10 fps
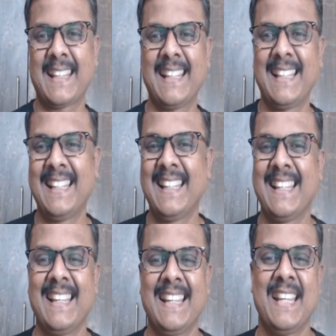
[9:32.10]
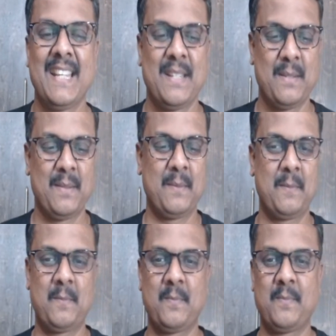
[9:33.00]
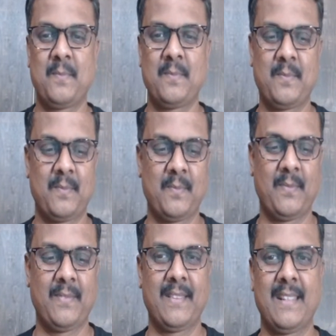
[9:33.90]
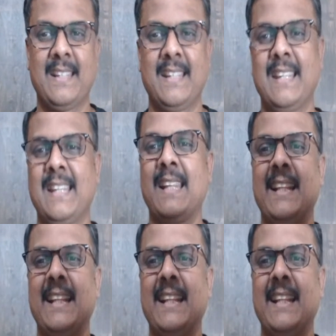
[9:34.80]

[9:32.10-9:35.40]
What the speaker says: (no one is talking)